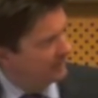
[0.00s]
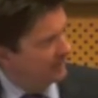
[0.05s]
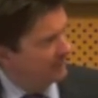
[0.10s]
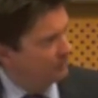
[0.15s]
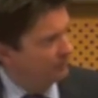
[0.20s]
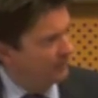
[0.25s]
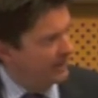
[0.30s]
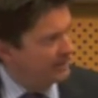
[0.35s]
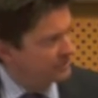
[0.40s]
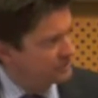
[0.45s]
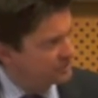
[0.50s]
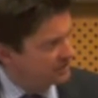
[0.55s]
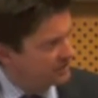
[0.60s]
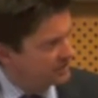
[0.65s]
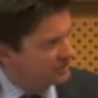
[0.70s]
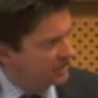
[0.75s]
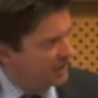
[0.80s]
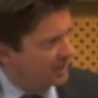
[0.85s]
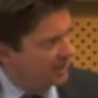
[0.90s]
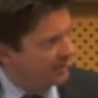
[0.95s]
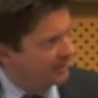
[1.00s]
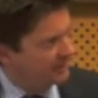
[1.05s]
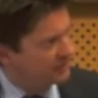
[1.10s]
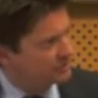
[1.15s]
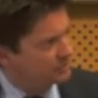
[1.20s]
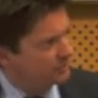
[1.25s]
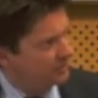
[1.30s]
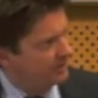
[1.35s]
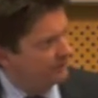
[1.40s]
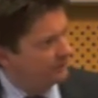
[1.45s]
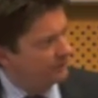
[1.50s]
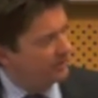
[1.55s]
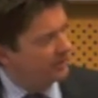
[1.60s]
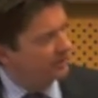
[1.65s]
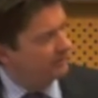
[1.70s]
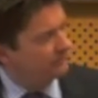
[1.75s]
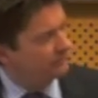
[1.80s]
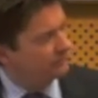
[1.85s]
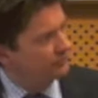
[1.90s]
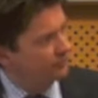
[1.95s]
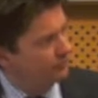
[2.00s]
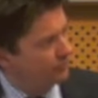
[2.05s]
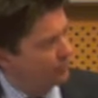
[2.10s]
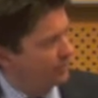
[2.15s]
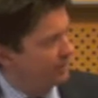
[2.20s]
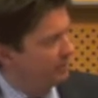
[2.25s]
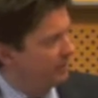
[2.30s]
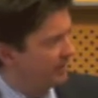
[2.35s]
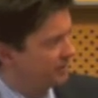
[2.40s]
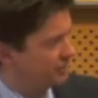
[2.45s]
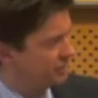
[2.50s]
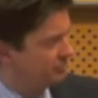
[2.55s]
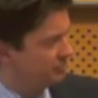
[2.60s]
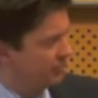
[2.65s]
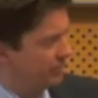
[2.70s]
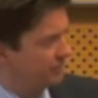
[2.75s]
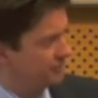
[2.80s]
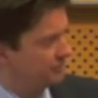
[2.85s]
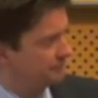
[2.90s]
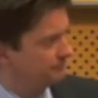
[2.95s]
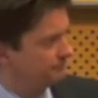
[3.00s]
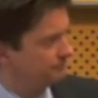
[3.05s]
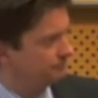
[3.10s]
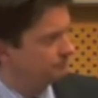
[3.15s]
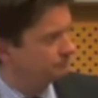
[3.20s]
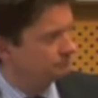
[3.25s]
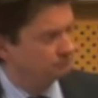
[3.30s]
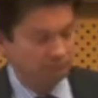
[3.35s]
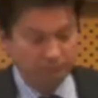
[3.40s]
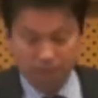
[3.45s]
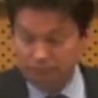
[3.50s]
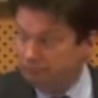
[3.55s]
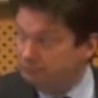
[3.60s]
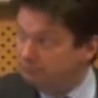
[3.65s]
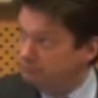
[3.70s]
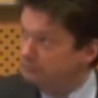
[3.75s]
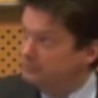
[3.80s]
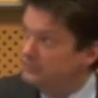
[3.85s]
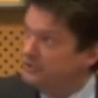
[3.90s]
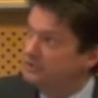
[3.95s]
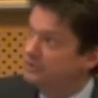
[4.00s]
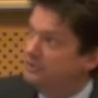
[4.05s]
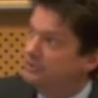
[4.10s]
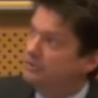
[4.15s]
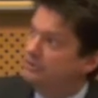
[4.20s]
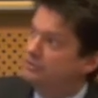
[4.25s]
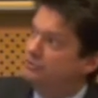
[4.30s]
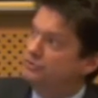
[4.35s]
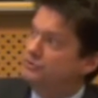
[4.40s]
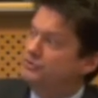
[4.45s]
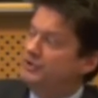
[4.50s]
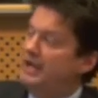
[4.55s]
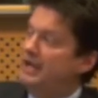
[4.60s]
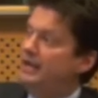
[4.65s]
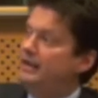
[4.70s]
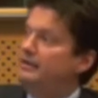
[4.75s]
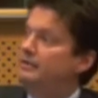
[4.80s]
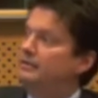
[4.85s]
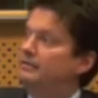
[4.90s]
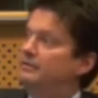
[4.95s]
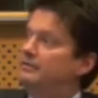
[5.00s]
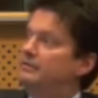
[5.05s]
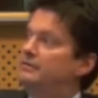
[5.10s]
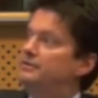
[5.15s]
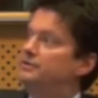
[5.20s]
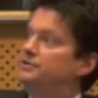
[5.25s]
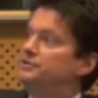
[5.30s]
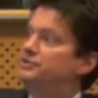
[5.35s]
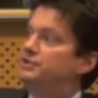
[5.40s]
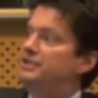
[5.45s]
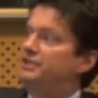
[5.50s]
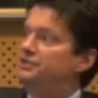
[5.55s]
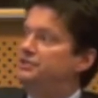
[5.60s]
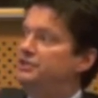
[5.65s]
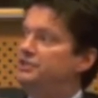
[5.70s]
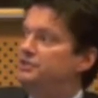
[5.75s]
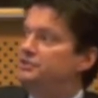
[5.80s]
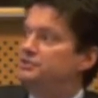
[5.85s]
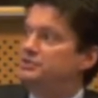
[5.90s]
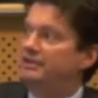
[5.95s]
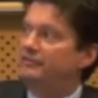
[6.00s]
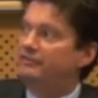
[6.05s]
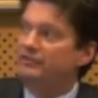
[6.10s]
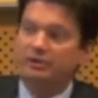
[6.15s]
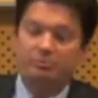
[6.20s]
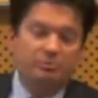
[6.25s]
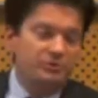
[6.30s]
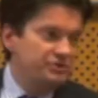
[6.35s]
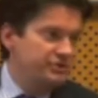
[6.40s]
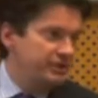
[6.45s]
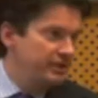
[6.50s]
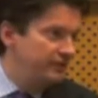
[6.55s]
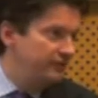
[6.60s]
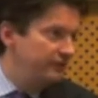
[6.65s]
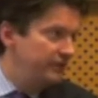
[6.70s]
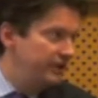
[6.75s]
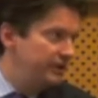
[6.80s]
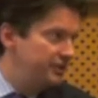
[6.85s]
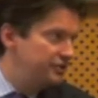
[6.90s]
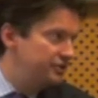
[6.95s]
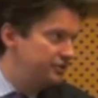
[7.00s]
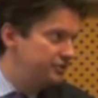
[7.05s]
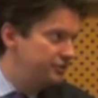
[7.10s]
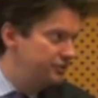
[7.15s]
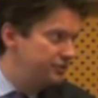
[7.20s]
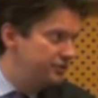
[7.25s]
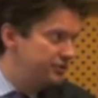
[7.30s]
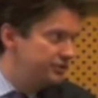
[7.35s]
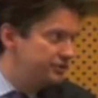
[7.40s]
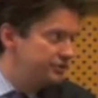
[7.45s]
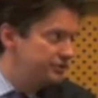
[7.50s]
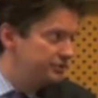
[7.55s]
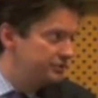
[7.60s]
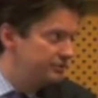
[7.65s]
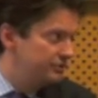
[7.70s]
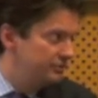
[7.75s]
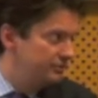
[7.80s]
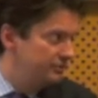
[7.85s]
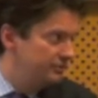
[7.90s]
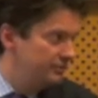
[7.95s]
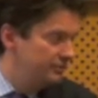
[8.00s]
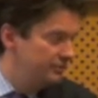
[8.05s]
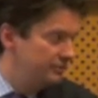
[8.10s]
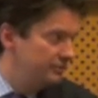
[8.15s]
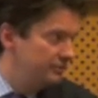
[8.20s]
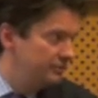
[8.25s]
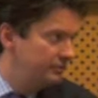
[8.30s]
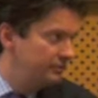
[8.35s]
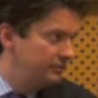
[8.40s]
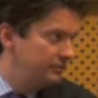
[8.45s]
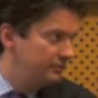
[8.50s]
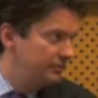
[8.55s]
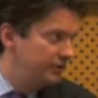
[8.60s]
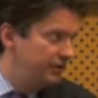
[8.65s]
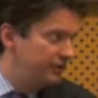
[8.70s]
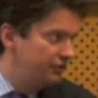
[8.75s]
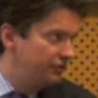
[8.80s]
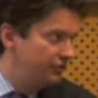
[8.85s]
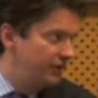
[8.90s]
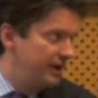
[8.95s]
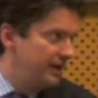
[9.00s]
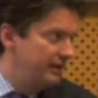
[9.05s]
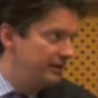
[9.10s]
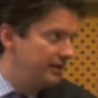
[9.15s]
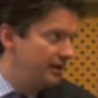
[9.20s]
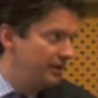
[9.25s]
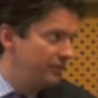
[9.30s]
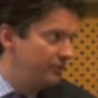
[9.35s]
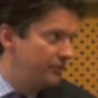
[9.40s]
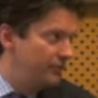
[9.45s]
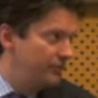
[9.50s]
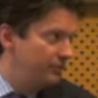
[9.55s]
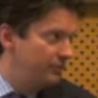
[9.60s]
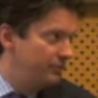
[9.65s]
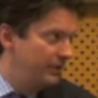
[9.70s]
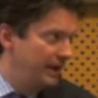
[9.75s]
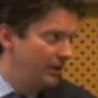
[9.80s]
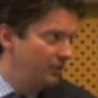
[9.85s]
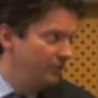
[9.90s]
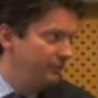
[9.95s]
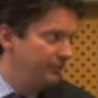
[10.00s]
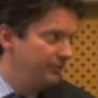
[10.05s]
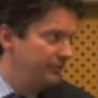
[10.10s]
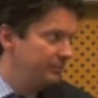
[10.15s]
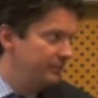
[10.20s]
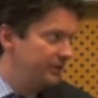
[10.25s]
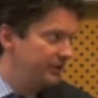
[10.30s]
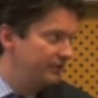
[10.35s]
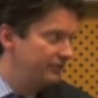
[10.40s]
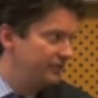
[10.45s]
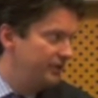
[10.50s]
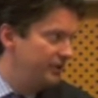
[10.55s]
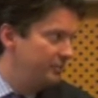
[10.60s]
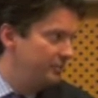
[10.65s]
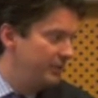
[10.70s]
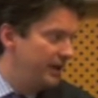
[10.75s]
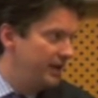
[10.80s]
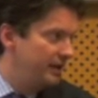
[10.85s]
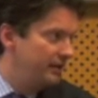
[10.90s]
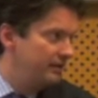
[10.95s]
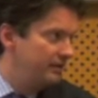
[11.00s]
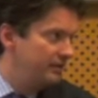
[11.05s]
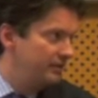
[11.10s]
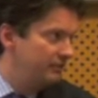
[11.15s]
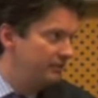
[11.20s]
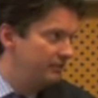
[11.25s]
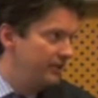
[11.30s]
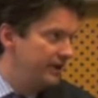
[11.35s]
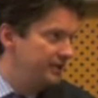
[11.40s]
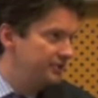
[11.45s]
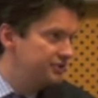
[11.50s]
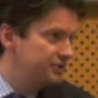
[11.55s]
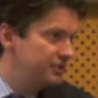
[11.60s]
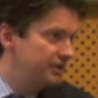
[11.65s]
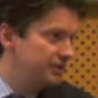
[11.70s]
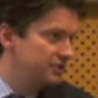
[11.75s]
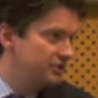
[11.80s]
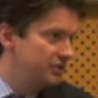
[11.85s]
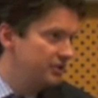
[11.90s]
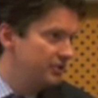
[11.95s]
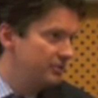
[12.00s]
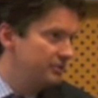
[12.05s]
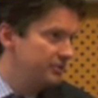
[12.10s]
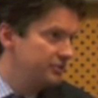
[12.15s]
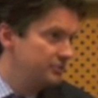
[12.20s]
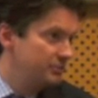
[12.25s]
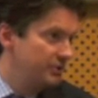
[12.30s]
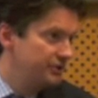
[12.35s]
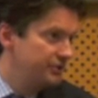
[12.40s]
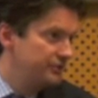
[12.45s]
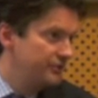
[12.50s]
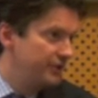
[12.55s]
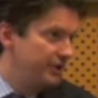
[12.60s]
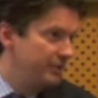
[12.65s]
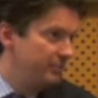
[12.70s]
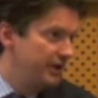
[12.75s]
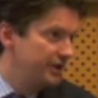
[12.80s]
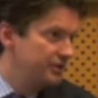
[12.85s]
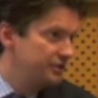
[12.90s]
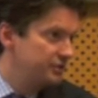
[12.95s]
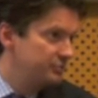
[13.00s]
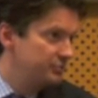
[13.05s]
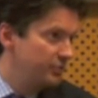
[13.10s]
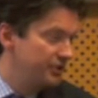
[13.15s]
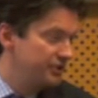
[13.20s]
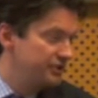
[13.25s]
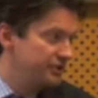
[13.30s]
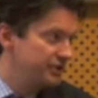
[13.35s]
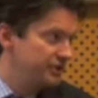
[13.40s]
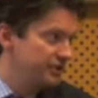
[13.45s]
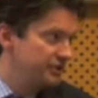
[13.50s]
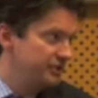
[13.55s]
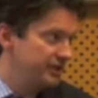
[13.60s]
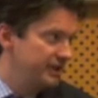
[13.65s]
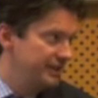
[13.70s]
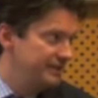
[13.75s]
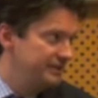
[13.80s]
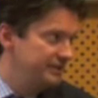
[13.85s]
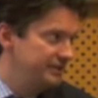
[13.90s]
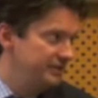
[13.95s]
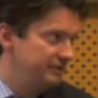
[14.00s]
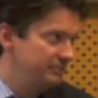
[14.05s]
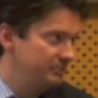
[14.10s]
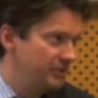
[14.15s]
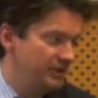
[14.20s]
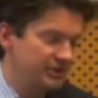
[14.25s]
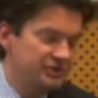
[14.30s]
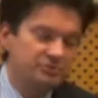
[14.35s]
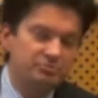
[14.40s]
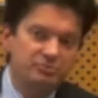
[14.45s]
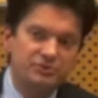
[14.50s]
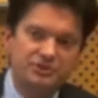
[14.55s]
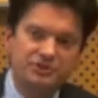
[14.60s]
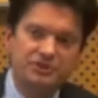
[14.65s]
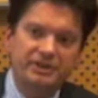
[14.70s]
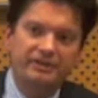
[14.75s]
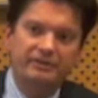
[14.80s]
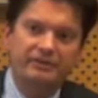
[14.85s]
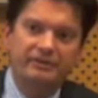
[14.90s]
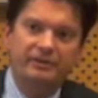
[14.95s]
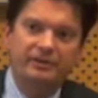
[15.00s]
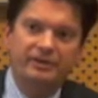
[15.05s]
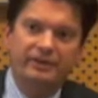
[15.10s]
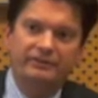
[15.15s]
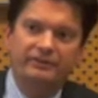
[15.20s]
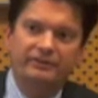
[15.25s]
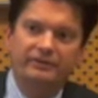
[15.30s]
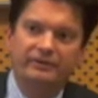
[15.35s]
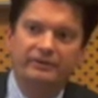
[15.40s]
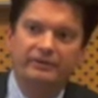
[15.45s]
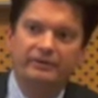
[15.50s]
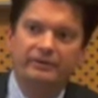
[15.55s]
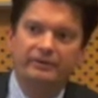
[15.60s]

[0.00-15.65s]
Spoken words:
at rates as high as 25 to 40 basis points. Today, 60 to 70% of the institutions, they trade now through algorithmic DMA at rates as low as 1 to 3 basis points, at a 90%+ cut